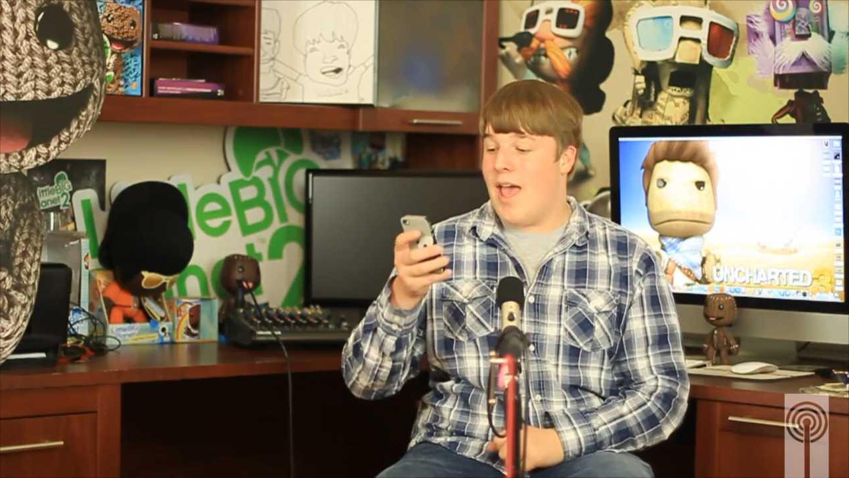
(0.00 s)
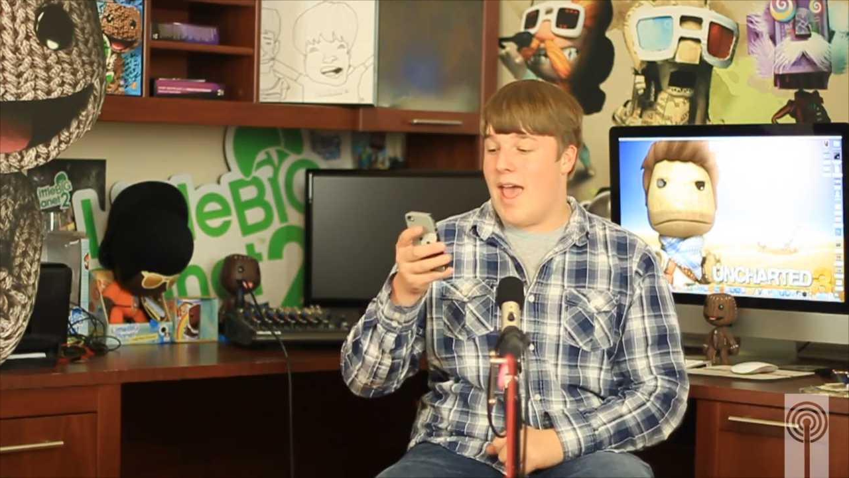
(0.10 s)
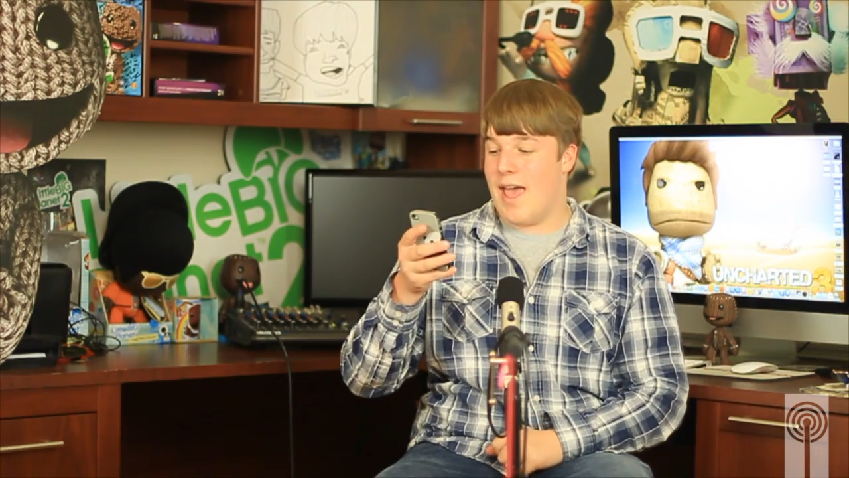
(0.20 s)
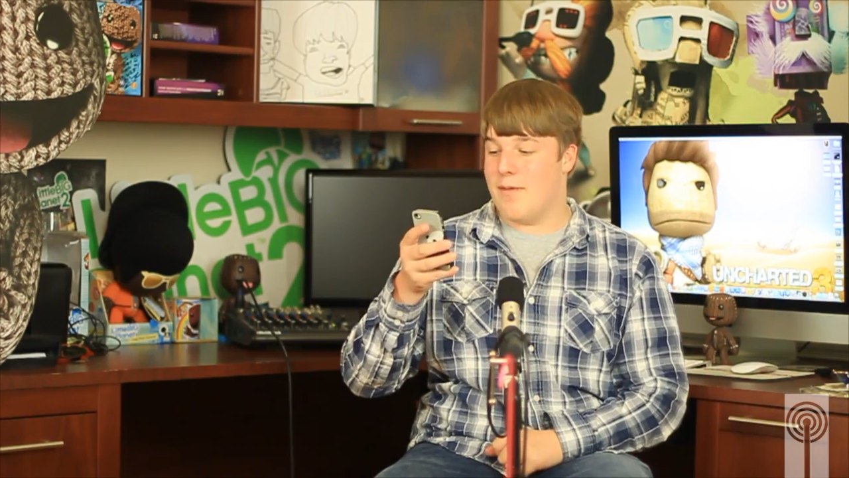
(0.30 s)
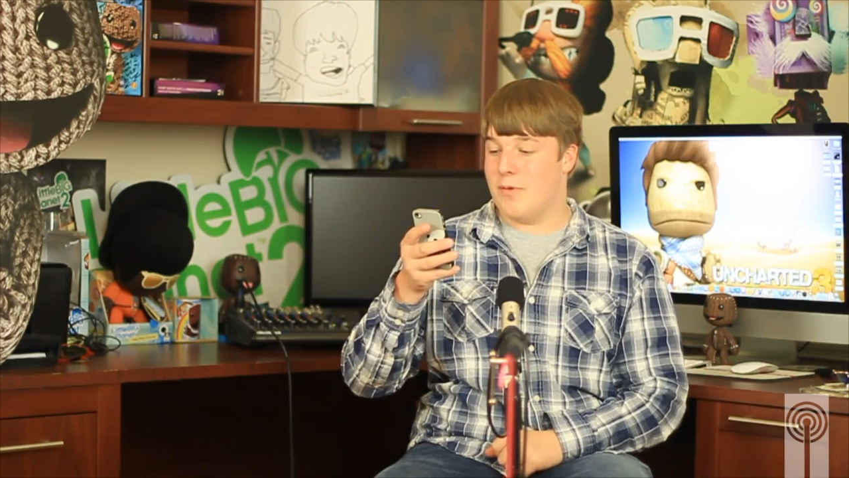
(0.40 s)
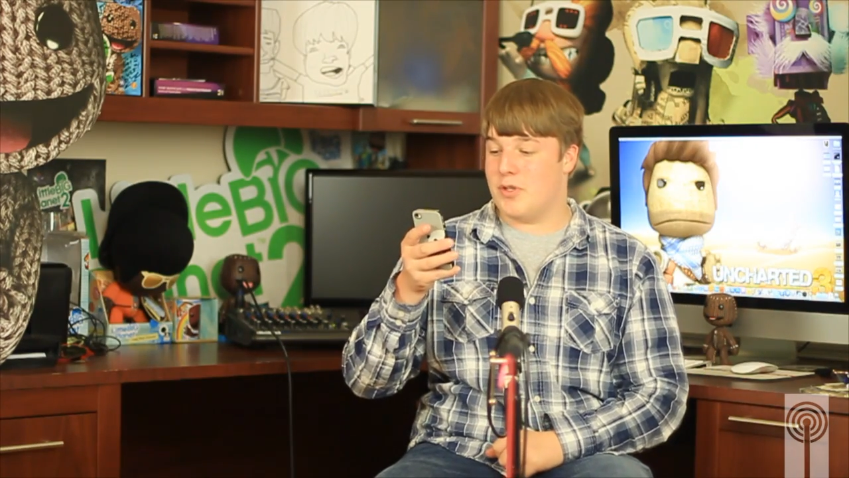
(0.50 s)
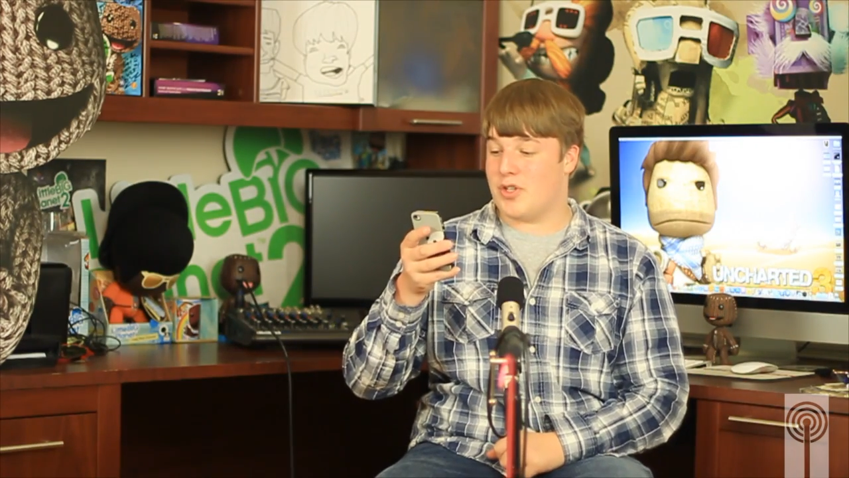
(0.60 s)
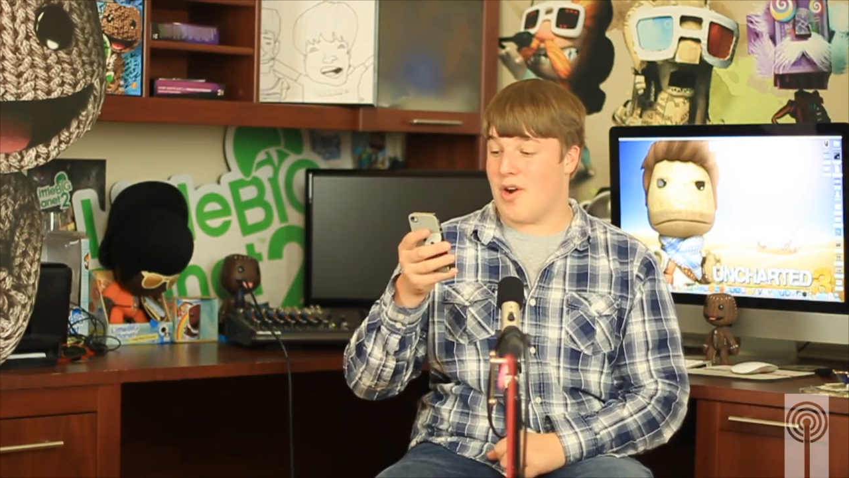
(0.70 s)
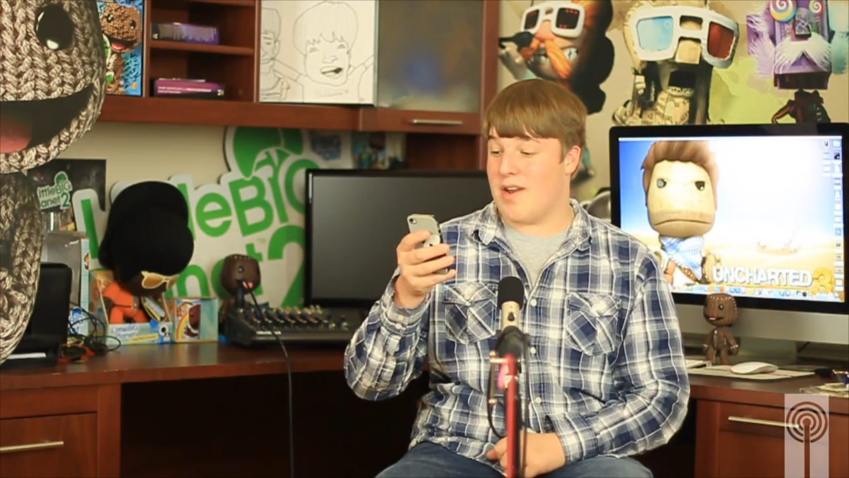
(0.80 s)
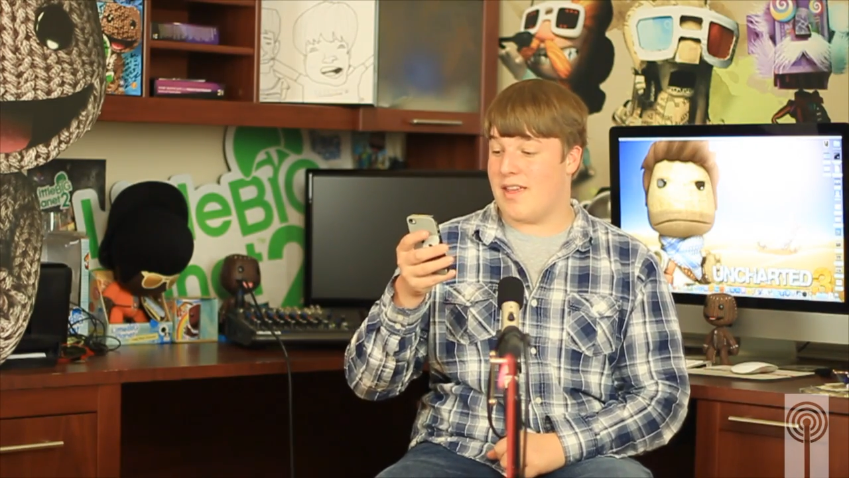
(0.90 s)
and we'll
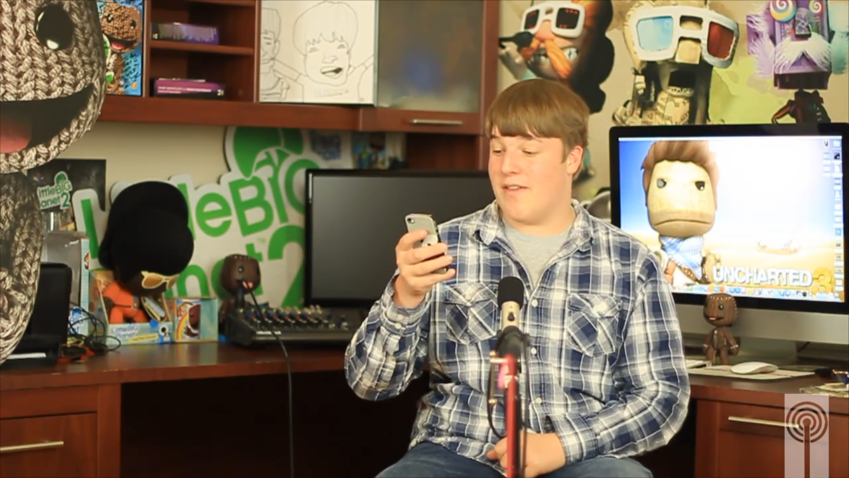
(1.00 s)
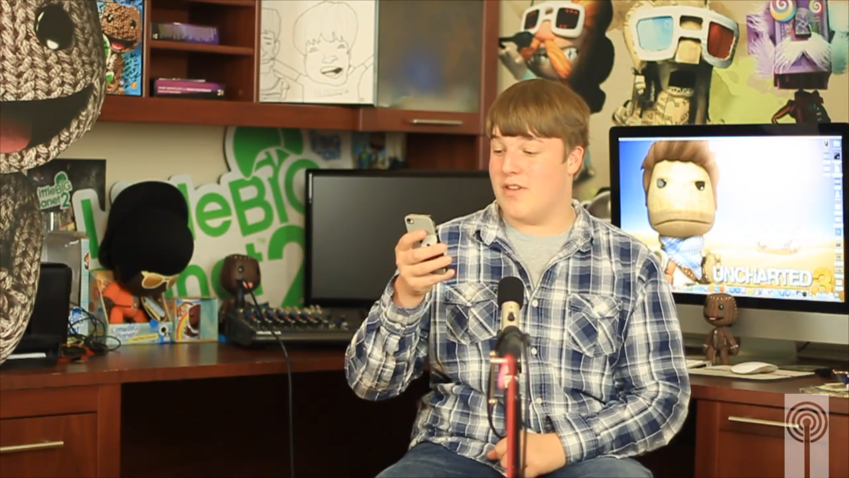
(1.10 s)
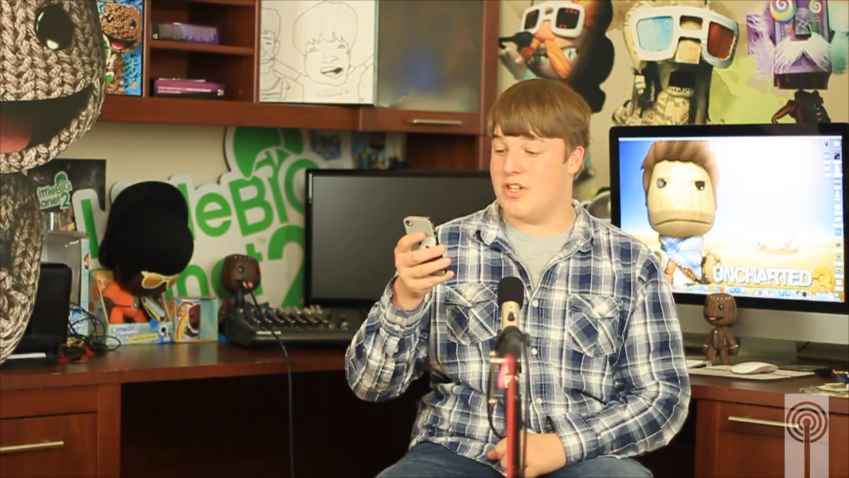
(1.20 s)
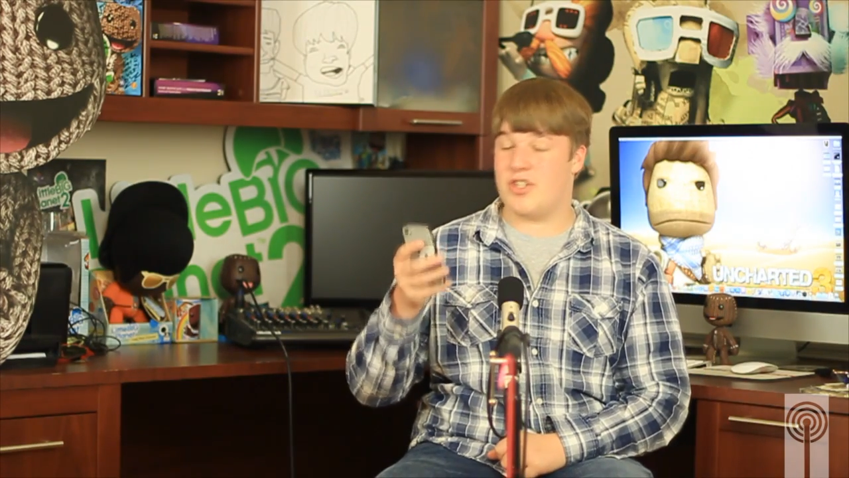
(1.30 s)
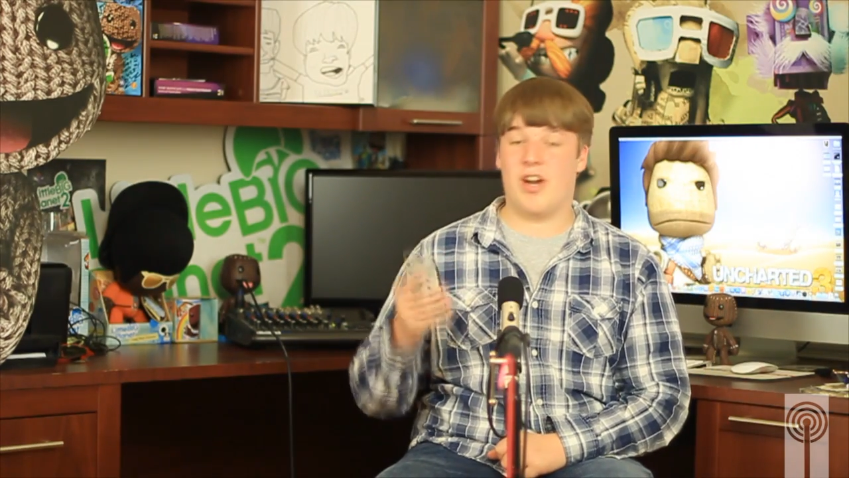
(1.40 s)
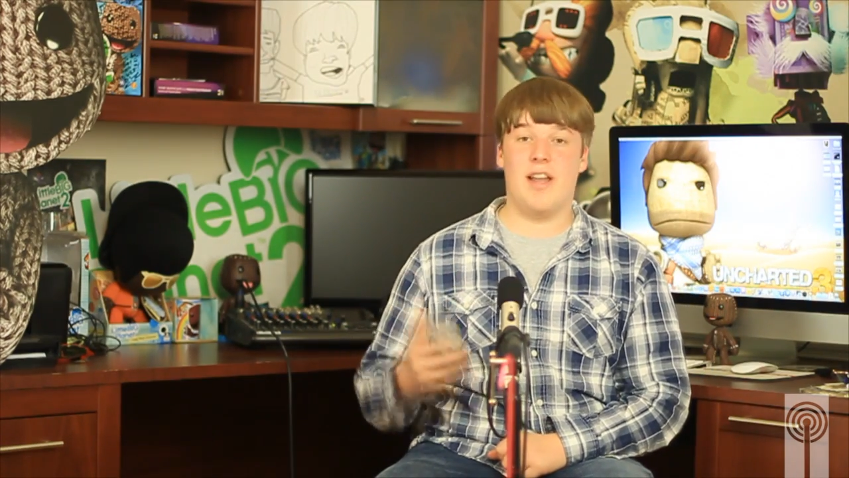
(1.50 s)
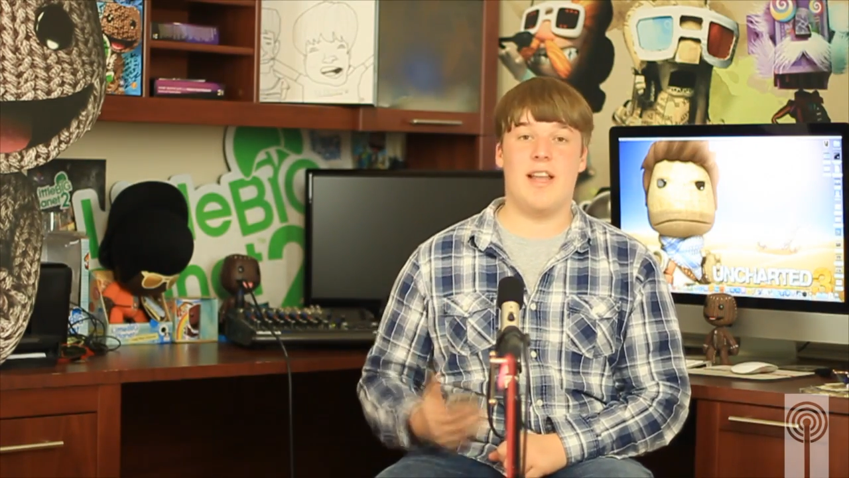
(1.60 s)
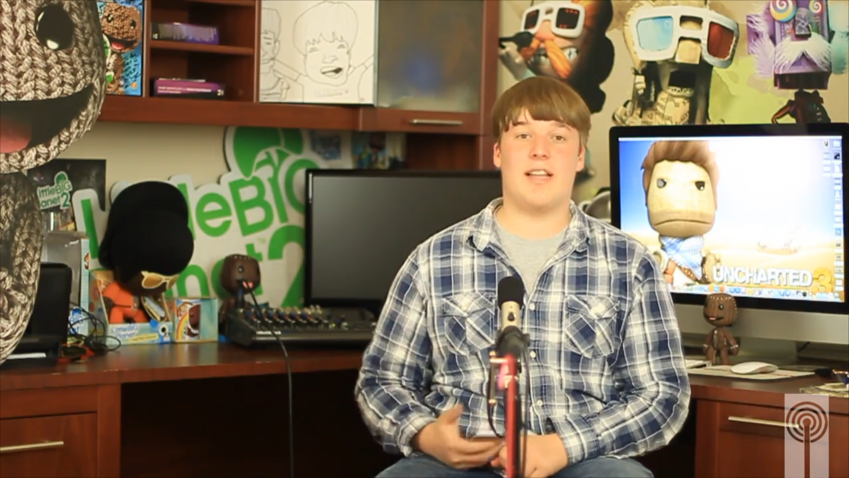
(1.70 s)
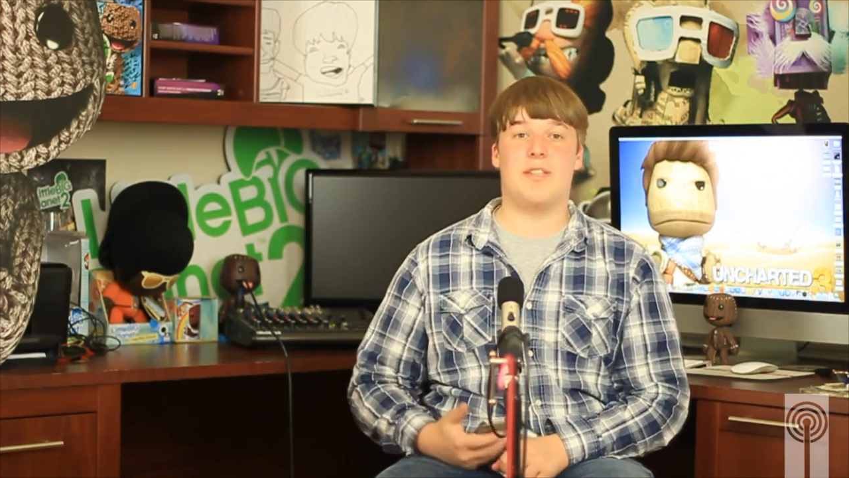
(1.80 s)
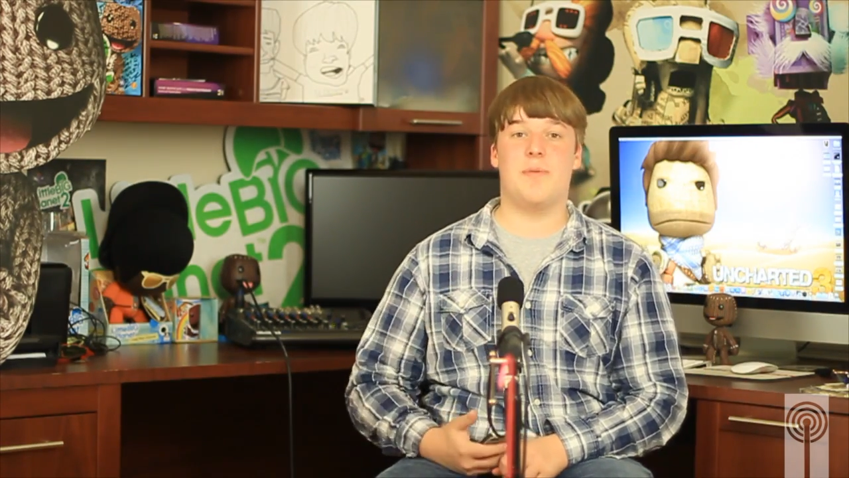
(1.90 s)
try to give it a try
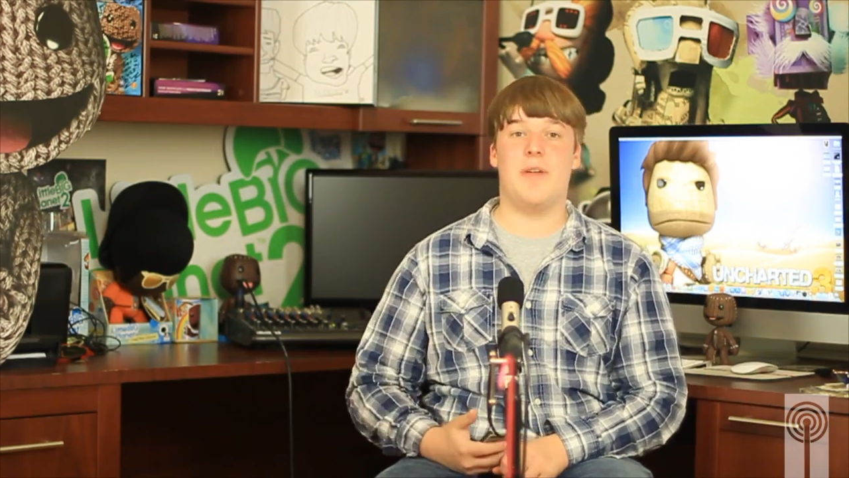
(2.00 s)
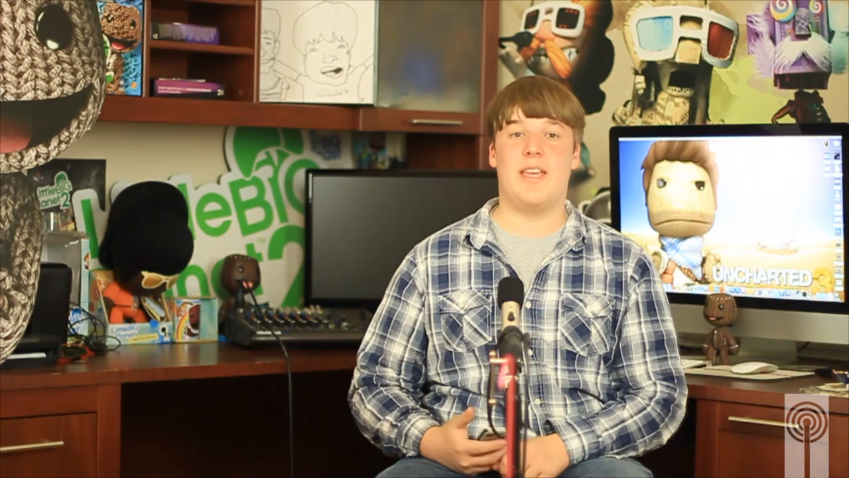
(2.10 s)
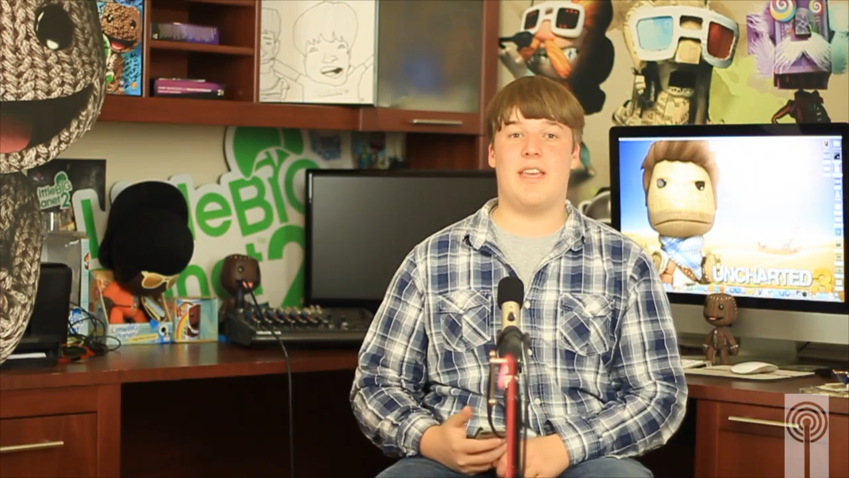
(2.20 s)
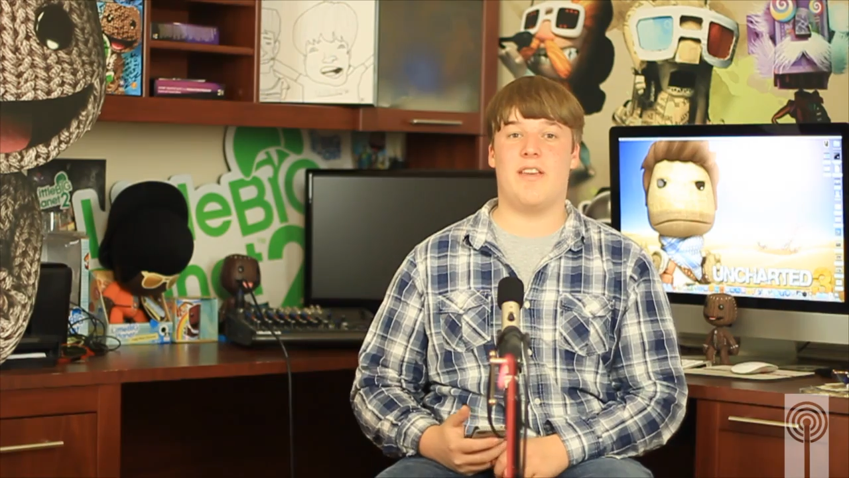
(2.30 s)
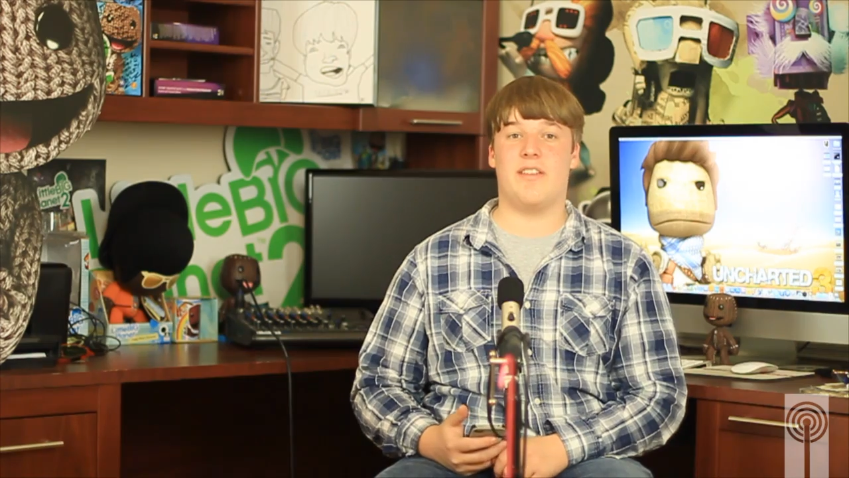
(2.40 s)
next week.